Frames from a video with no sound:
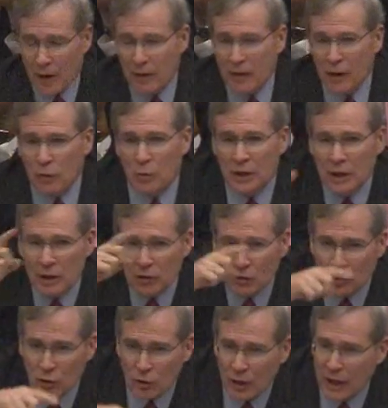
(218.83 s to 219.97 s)
I think we need to
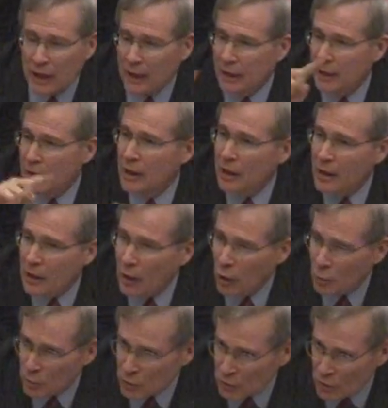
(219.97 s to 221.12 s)
look at it
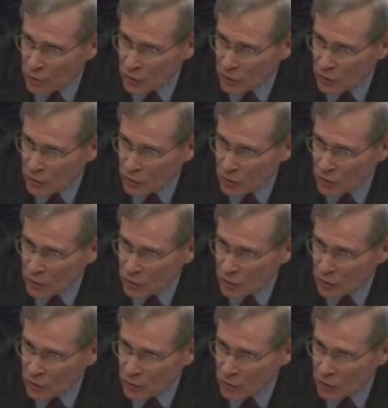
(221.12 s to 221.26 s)
almost